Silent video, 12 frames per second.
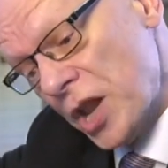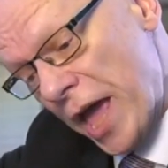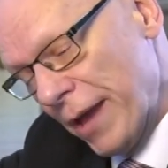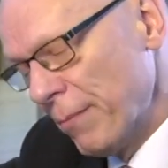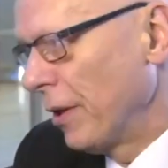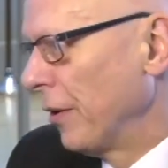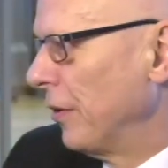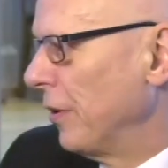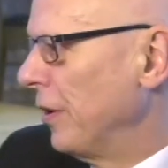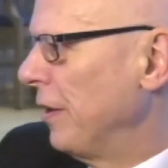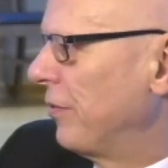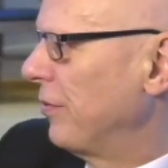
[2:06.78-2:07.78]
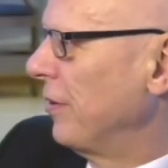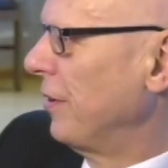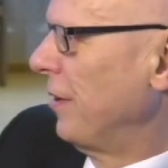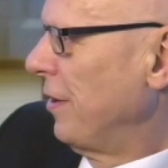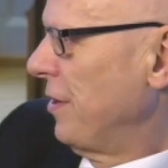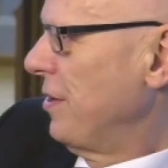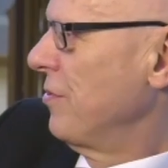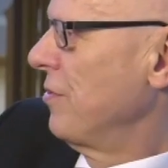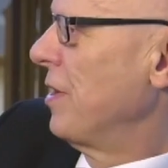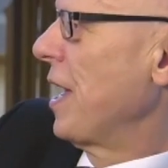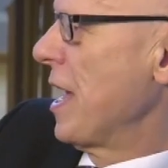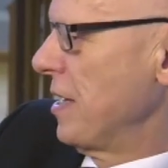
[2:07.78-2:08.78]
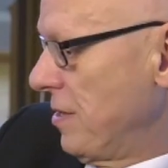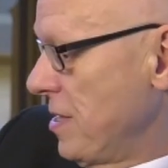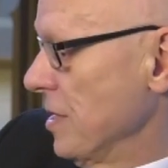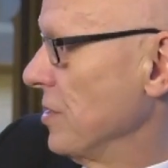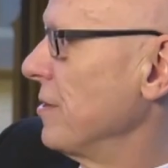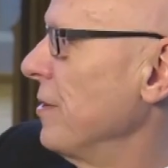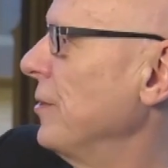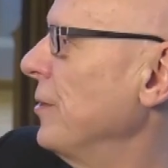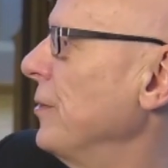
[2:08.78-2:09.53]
name, underneath, you get this.